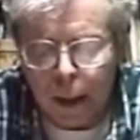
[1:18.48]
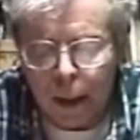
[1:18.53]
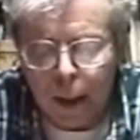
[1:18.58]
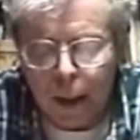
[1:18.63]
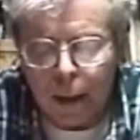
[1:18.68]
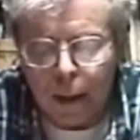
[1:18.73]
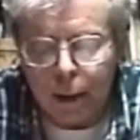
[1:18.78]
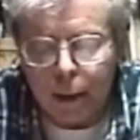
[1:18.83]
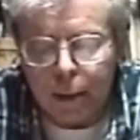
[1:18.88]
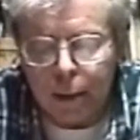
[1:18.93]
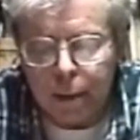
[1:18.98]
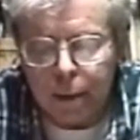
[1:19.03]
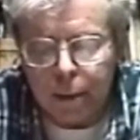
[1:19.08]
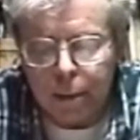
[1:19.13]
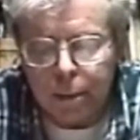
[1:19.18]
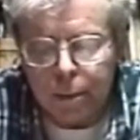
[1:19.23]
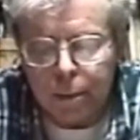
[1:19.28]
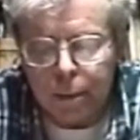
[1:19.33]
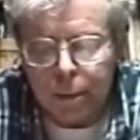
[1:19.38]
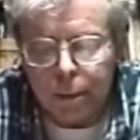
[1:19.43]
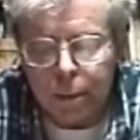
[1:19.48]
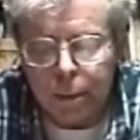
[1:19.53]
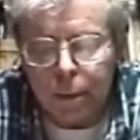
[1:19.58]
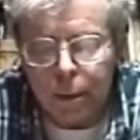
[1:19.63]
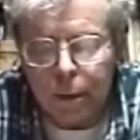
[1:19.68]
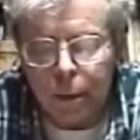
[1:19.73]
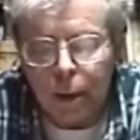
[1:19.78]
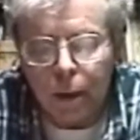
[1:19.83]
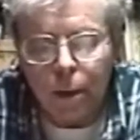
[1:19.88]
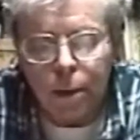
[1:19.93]

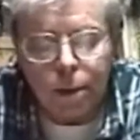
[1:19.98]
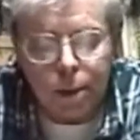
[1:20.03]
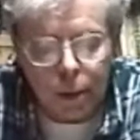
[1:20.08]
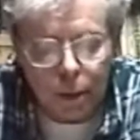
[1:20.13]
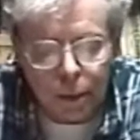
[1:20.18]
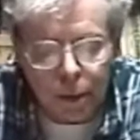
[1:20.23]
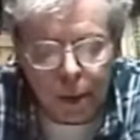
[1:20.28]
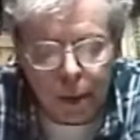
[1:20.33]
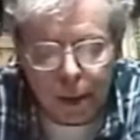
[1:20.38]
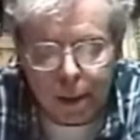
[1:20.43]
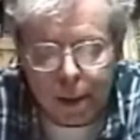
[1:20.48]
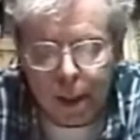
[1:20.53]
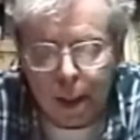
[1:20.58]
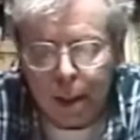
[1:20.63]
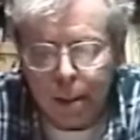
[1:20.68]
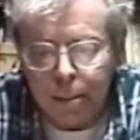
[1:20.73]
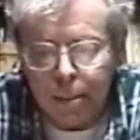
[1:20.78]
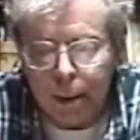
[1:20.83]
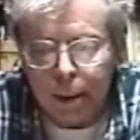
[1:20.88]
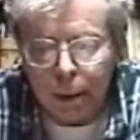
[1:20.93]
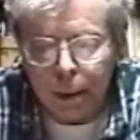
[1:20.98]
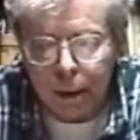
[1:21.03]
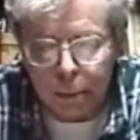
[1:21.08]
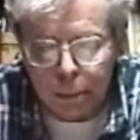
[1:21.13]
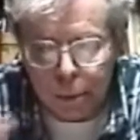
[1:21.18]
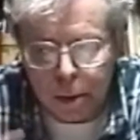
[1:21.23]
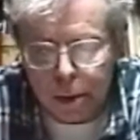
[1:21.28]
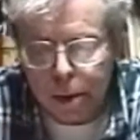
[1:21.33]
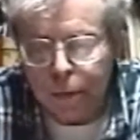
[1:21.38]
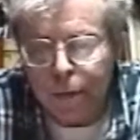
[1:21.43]
Until that time, Italy
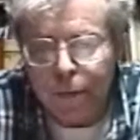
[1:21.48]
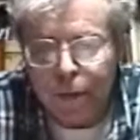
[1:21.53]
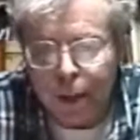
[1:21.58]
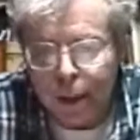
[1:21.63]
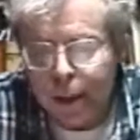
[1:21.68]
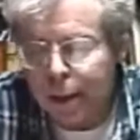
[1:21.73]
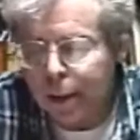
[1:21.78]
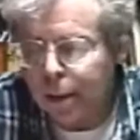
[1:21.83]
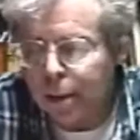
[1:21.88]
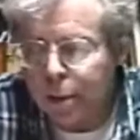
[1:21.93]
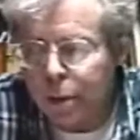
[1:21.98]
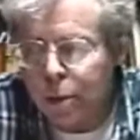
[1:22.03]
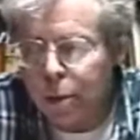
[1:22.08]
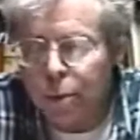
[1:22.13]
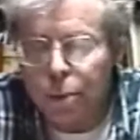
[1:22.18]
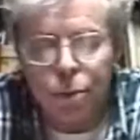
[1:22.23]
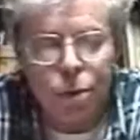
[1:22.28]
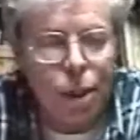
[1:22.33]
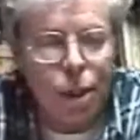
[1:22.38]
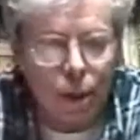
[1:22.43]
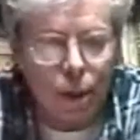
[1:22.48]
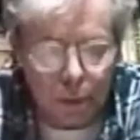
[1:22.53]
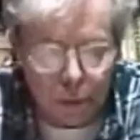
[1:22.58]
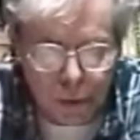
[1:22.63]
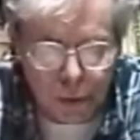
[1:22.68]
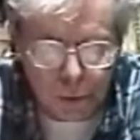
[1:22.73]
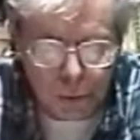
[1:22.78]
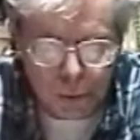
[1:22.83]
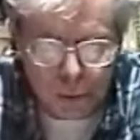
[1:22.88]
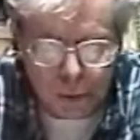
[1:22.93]
was divided into
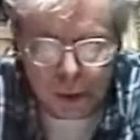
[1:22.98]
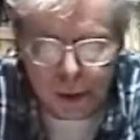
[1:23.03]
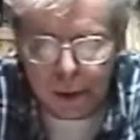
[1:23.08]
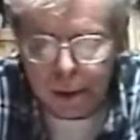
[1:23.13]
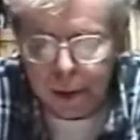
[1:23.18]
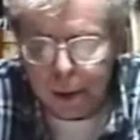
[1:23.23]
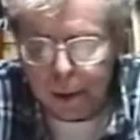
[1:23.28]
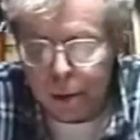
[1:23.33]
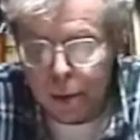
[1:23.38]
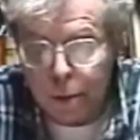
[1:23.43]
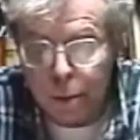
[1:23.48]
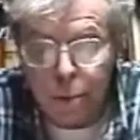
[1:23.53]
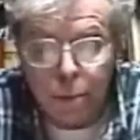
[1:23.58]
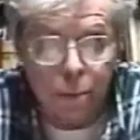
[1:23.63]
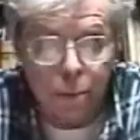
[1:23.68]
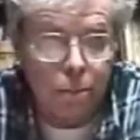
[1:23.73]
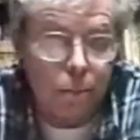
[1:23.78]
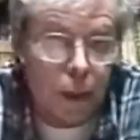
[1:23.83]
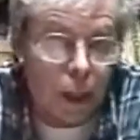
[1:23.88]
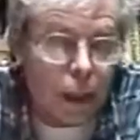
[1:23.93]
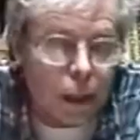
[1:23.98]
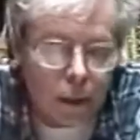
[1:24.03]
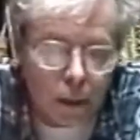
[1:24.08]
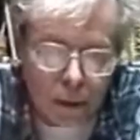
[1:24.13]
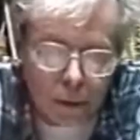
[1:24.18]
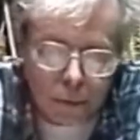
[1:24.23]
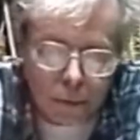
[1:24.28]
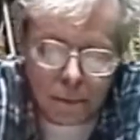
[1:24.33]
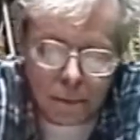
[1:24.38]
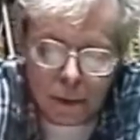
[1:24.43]
territories, into
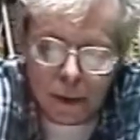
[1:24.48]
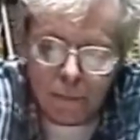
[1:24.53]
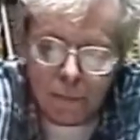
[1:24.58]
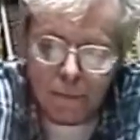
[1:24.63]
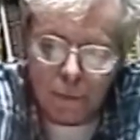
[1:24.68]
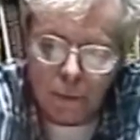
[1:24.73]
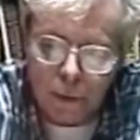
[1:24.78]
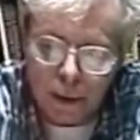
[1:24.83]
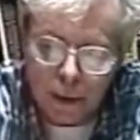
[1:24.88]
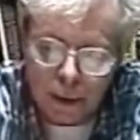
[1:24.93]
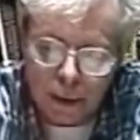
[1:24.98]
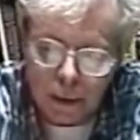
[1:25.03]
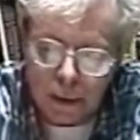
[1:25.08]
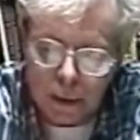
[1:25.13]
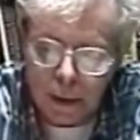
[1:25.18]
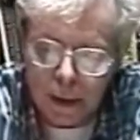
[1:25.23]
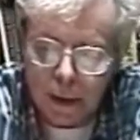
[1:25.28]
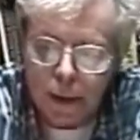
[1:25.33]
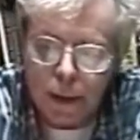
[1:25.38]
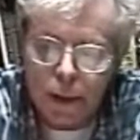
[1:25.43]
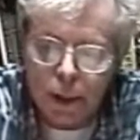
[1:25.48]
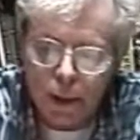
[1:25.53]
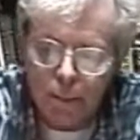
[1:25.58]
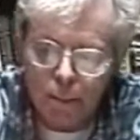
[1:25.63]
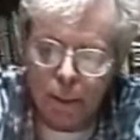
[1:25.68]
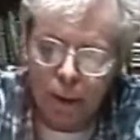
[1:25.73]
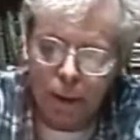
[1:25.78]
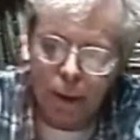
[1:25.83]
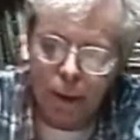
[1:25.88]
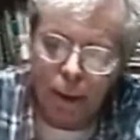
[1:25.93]
kingdoms, if you like, separate